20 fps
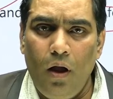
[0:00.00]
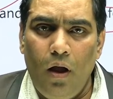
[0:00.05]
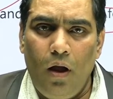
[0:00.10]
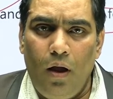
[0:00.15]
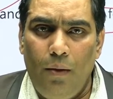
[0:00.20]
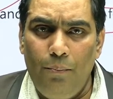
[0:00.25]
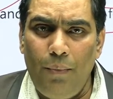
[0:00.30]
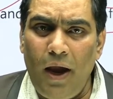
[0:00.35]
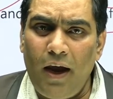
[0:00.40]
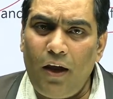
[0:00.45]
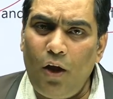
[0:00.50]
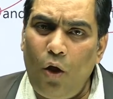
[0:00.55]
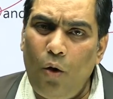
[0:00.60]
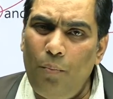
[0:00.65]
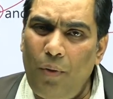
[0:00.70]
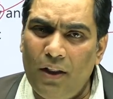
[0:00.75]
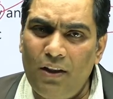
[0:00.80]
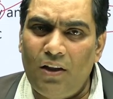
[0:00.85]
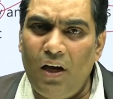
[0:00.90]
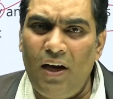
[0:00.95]
Make your
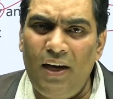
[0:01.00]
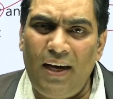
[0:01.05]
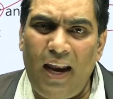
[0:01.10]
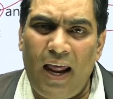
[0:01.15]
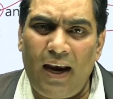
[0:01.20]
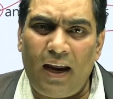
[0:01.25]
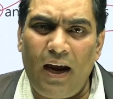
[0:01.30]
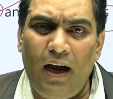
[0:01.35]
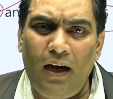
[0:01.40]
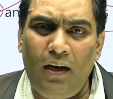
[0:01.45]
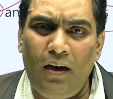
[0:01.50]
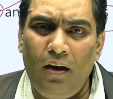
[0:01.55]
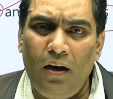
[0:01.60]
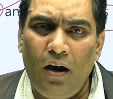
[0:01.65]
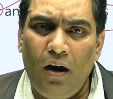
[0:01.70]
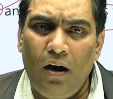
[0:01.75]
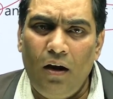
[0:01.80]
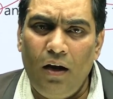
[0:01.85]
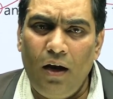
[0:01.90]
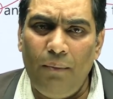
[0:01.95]
monthly target,
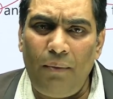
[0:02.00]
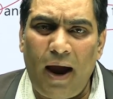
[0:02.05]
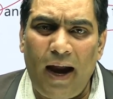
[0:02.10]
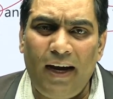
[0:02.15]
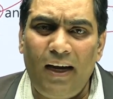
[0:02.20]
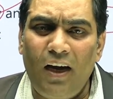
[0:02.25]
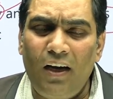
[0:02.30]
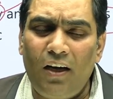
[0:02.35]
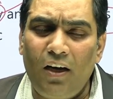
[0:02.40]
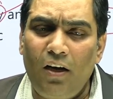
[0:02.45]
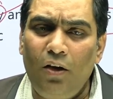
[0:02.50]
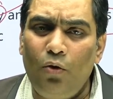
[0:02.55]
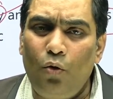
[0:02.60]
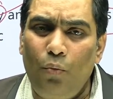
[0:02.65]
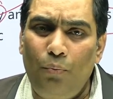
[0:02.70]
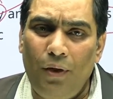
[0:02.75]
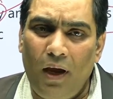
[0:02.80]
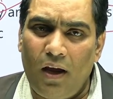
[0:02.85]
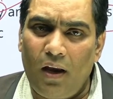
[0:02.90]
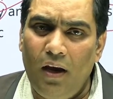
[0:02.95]
divide it into
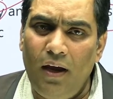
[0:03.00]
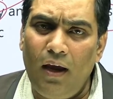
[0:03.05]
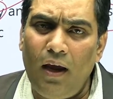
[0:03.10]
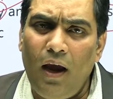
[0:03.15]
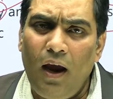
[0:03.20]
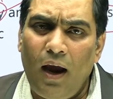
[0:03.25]
weekly